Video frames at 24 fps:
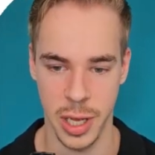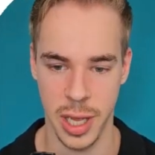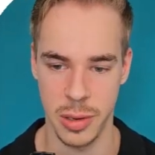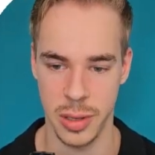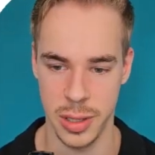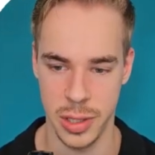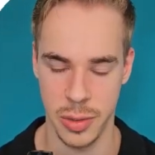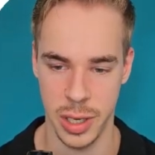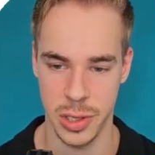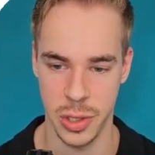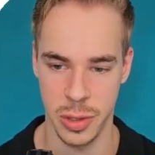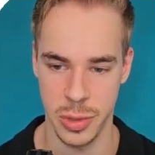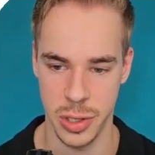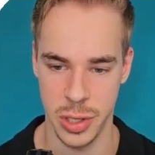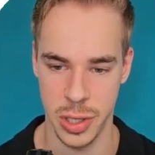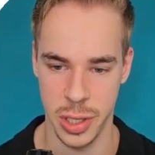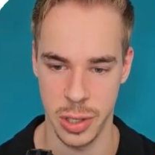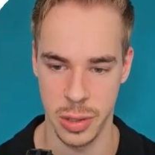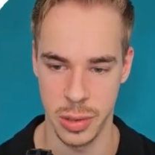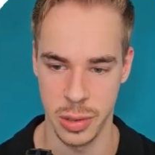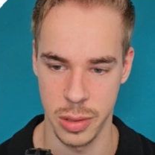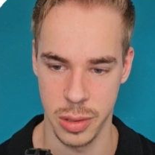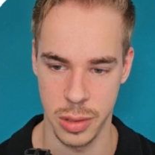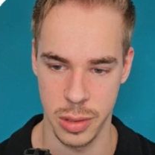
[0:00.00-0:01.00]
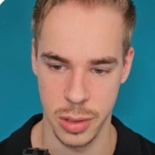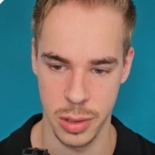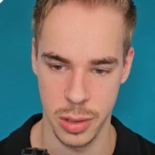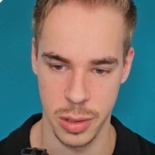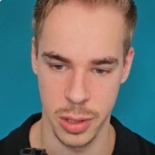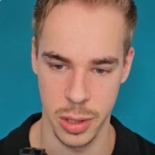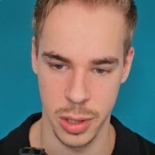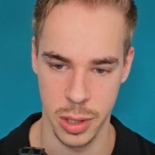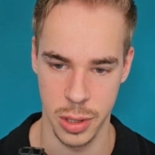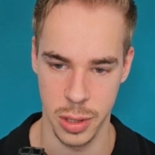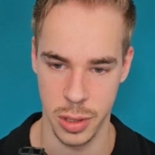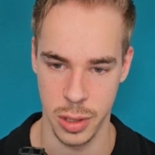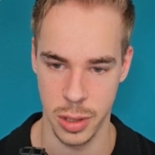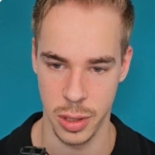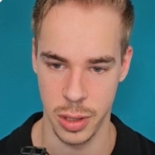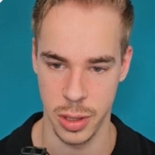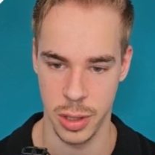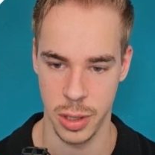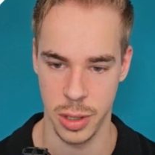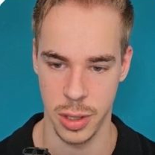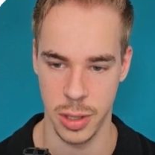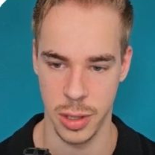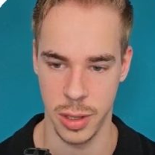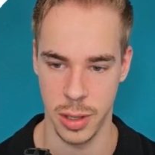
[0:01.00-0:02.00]
Okay, so still.
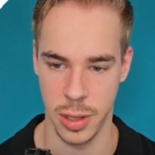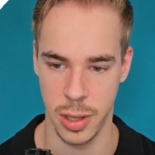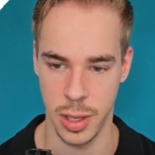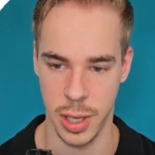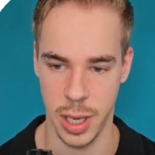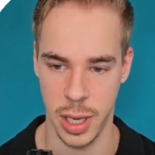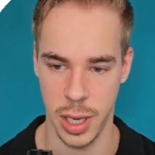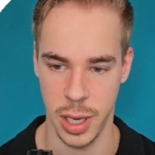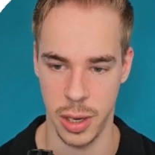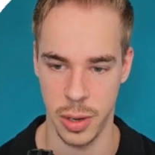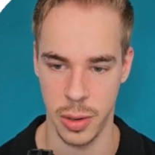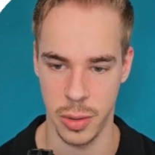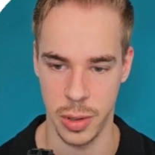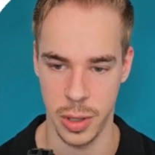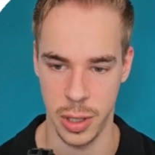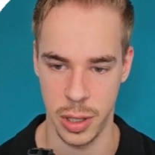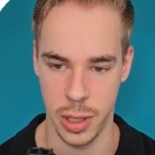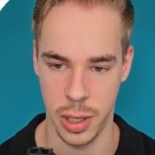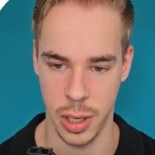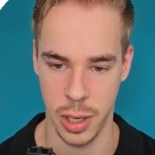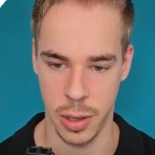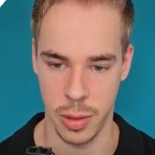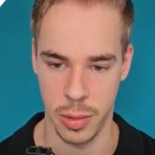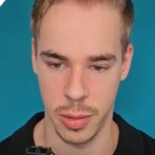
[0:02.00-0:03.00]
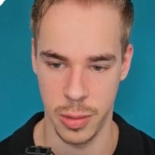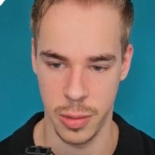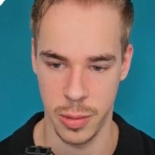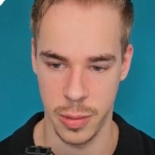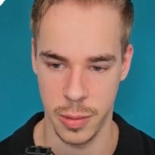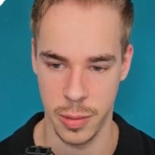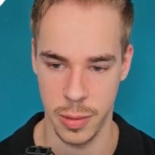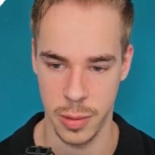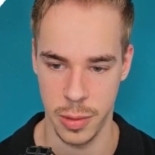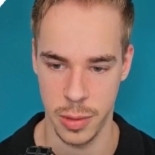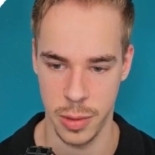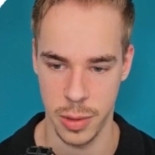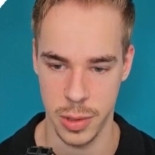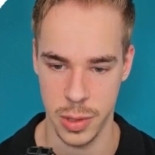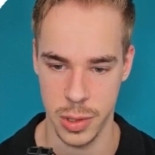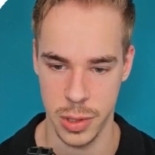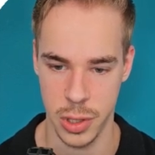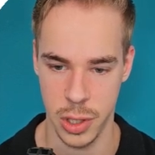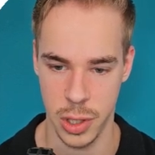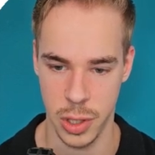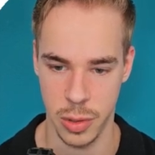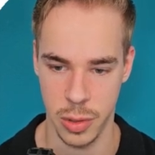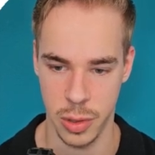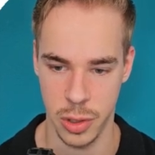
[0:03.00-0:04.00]
There we go.
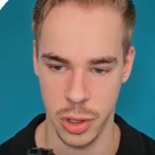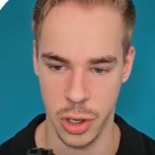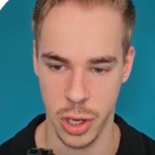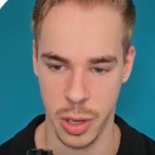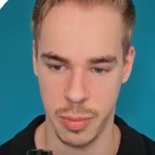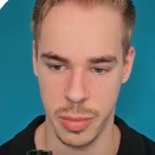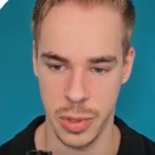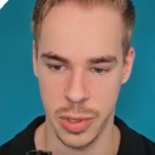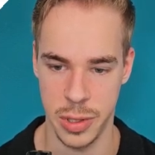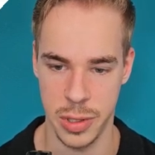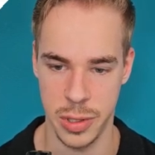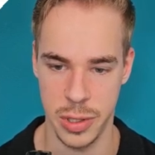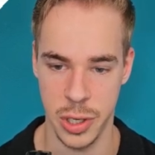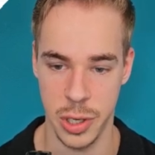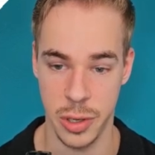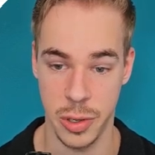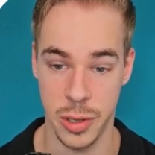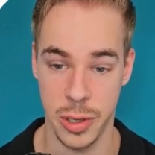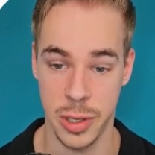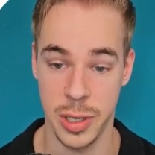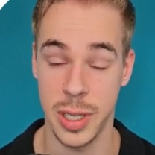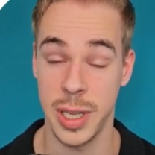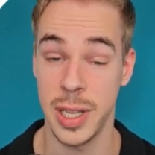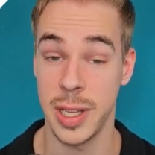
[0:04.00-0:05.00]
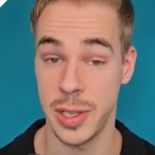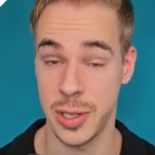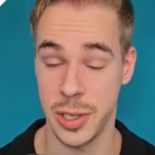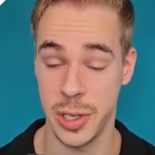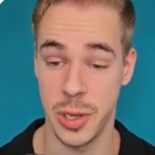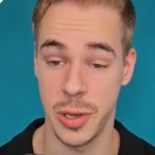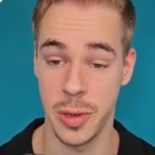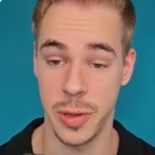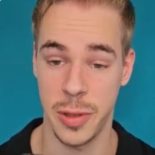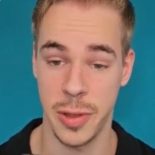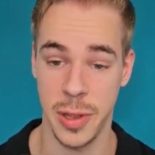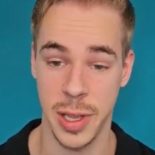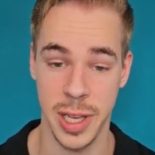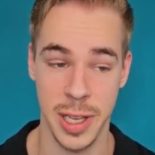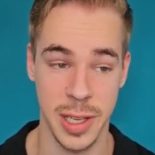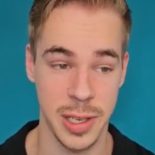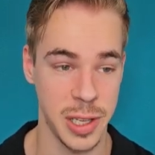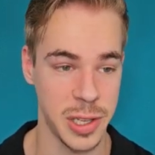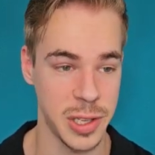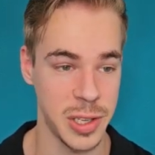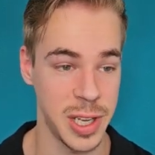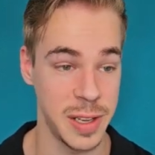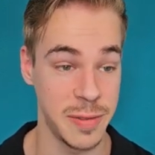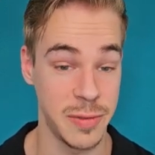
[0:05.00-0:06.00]
So copy the token. That's a good thing. It
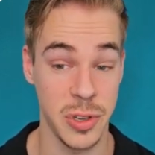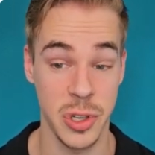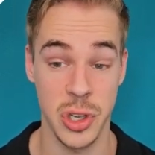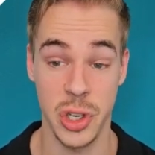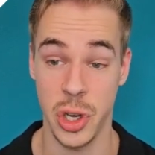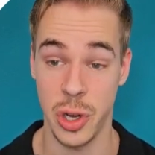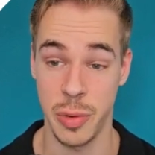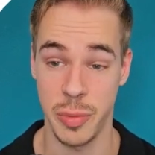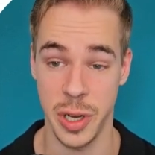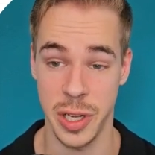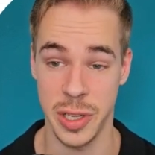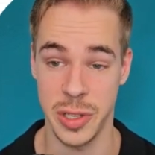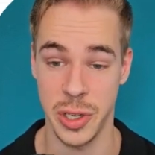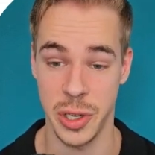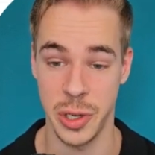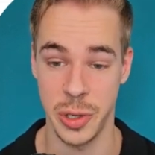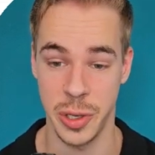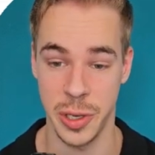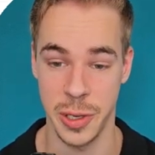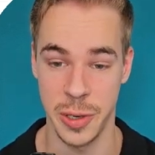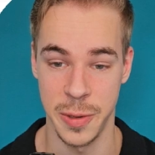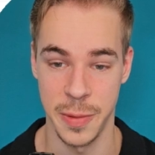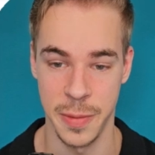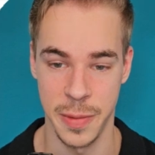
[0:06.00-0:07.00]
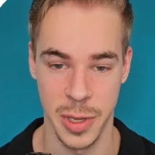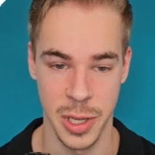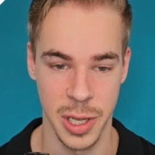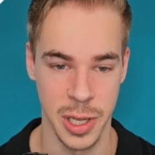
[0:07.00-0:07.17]
doesn't even show my token.